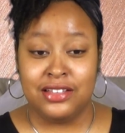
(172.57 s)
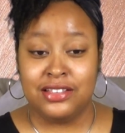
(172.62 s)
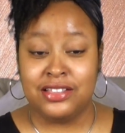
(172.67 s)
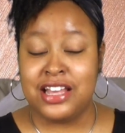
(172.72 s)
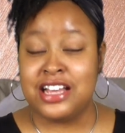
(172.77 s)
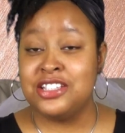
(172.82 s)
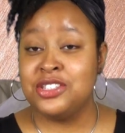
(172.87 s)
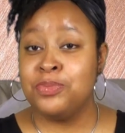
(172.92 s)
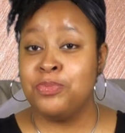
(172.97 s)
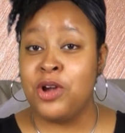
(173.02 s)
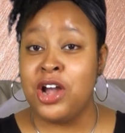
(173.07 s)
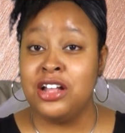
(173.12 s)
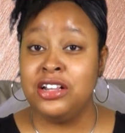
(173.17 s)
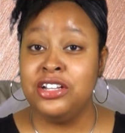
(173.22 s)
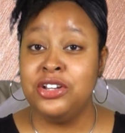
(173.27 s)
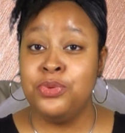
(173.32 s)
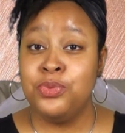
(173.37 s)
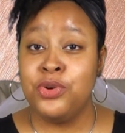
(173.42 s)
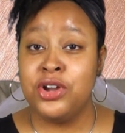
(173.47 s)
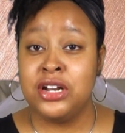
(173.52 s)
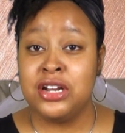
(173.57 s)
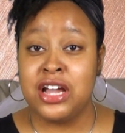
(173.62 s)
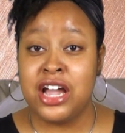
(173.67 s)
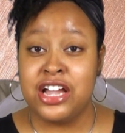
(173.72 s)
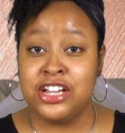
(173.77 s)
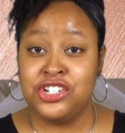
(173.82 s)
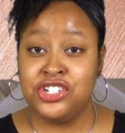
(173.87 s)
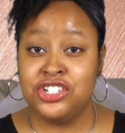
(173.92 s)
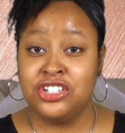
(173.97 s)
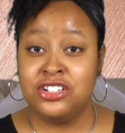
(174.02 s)
that's probably when
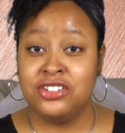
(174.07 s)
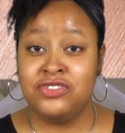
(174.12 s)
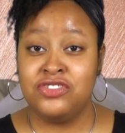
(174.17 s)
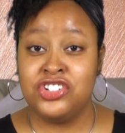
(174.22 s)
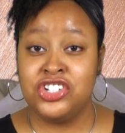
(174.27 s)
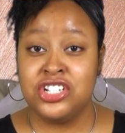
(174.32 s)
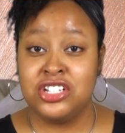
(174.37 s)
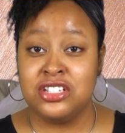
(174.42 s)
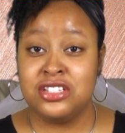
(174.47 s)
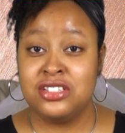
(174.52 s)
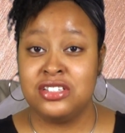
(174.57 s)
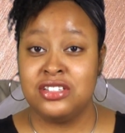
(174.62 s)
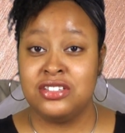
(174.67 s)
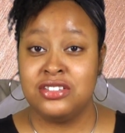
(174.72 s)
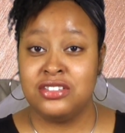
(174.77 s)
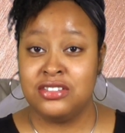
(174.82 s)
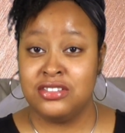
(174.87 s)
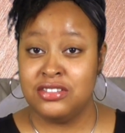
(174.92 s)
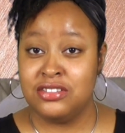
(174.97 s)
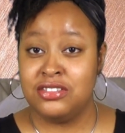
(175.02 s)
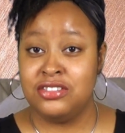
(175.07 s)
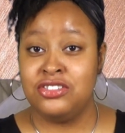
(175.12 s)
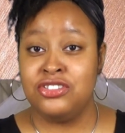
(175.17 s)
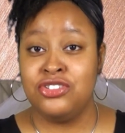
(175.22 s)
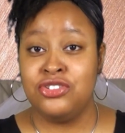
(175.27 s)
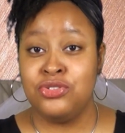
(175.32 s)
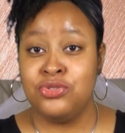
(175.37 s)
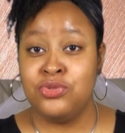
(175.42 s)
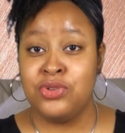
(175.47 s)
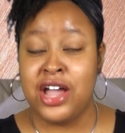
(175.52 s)
I should have just
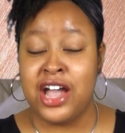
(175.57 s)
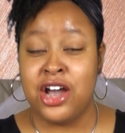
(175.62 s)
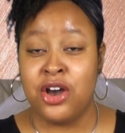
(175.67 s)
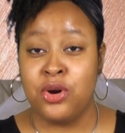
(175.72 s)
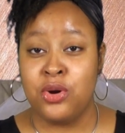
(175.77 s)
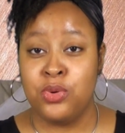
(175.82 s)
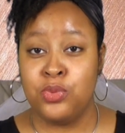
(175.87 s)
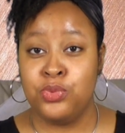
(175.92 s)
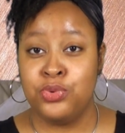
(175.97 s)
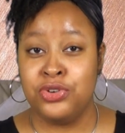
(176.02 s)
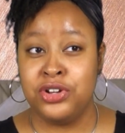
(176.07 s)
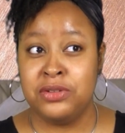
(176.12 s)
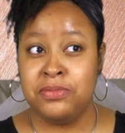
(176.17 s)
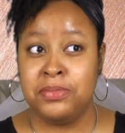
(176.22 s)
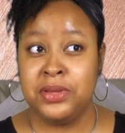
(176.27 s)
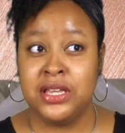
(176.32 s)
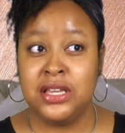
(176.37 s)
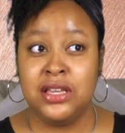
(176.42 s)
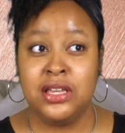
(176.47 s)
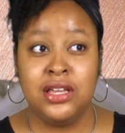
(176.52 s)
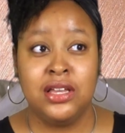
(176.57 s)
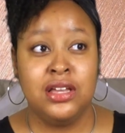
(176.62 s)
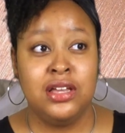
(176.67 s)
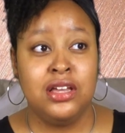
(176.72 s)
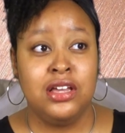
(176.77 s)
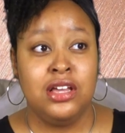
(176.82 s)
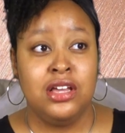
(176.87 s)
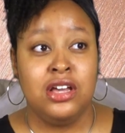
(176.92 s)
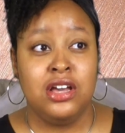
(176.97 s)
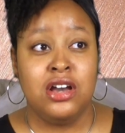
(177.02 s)
knew how it would be.
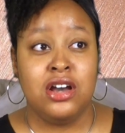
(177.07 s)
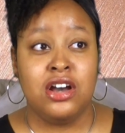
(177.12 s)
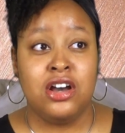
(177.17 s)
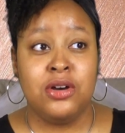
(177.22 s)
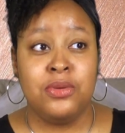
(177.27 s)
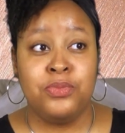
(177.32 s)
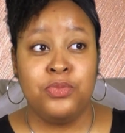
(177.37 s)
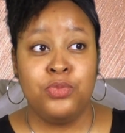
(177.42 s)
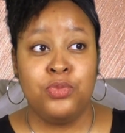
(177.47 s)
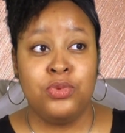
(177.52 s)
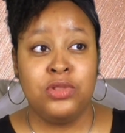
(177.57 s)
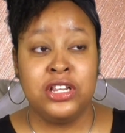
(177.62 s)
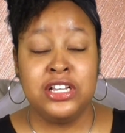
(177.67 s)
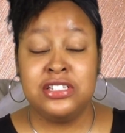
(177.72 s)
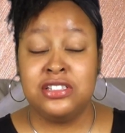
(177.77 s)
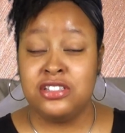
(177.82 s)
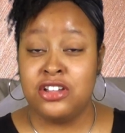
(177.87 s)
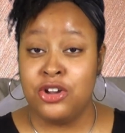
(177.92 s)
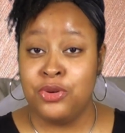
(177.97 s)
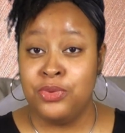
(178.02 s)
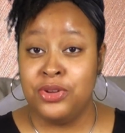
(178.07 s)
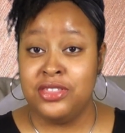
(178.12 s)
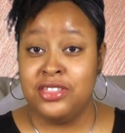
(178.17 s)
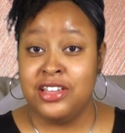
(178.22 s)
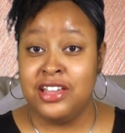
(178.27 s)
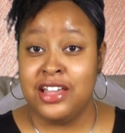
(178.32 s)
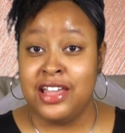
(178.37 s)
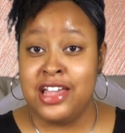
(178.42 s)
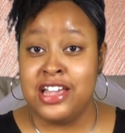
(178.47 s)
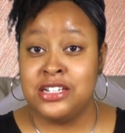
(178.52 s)
Let's start with
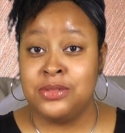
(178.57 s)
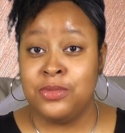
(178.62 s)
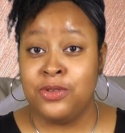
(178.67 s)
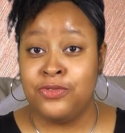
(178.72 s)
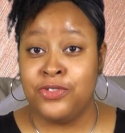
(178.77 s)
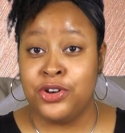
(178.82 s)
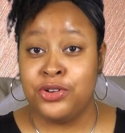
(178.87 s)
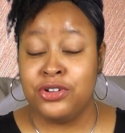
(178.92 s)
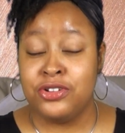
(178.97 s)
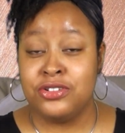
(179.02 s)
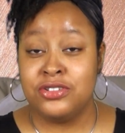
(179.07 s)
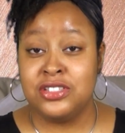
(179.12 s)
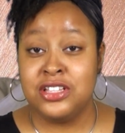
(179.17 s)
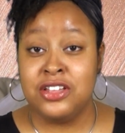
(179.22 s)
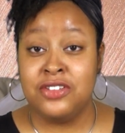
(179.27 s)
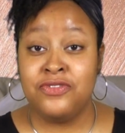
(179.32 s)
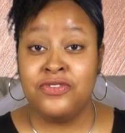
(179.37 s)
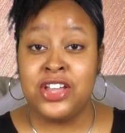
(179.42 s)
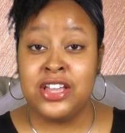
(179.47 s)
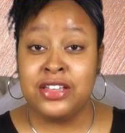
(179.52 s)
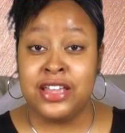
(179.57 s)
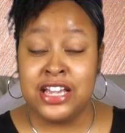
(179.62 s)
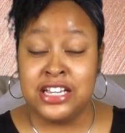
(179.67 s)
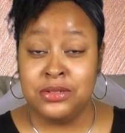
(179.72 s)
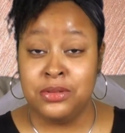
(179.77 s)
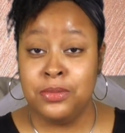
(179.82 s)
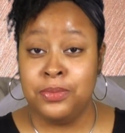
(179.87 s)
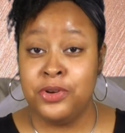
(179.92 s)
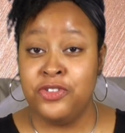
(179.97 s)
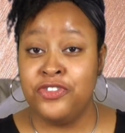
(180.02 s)
the engagement photos. The
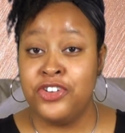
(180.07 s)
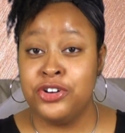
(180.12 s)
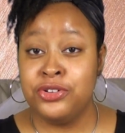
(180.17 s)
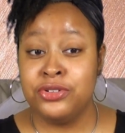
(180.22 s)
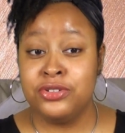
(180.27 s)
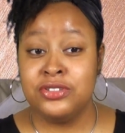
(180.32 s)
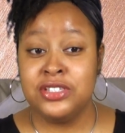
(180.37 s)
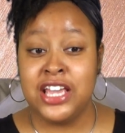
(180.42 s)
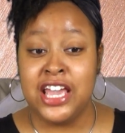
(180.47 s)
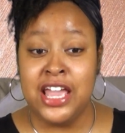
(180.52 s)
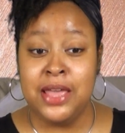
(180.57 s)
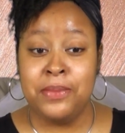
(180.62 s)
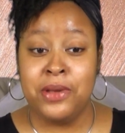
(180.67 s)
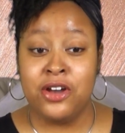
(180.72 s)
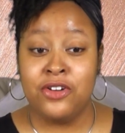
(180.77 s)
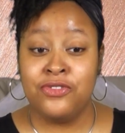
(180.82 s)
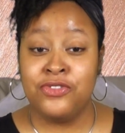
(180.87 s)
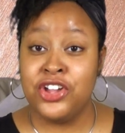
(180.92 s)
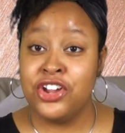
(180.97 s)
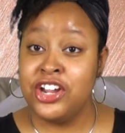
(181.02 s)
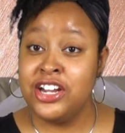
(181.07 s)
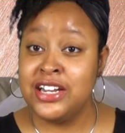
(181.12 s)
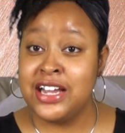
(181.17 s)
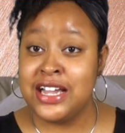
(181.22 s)
engagement photos came out very